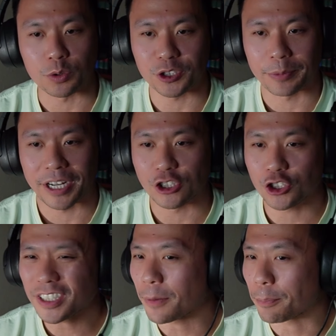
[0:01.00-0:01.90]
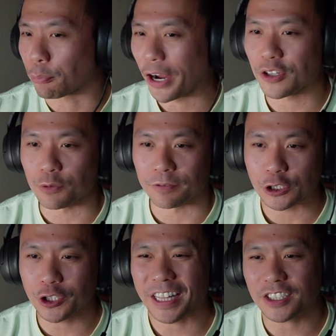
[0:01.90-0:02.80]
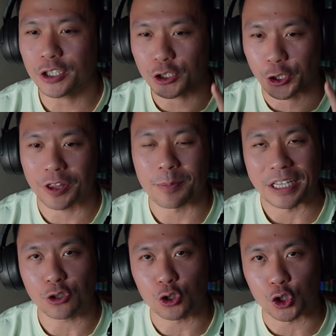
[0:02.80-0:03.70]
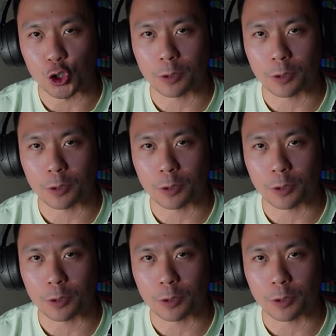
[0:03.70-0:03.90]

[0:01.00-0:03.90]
Gemini just got a brand new feature that's going to turn them into your